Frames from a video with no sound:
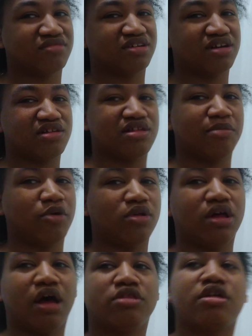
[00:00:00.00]
Because
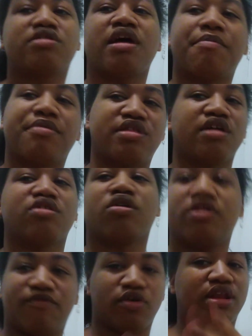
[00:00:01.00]
the 10% is
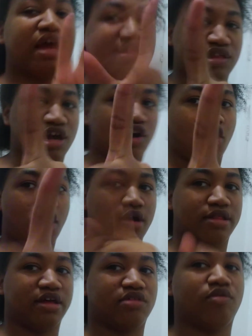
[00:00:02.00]
only for Alessia
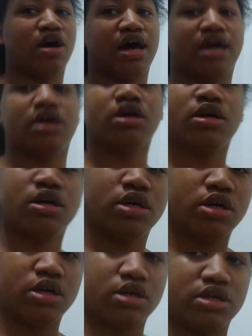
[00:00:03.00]
Carr, that's why.
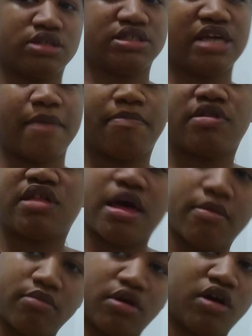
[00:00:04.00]

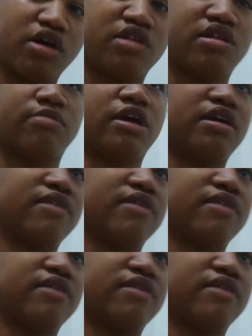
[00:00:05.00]
10% because I'm not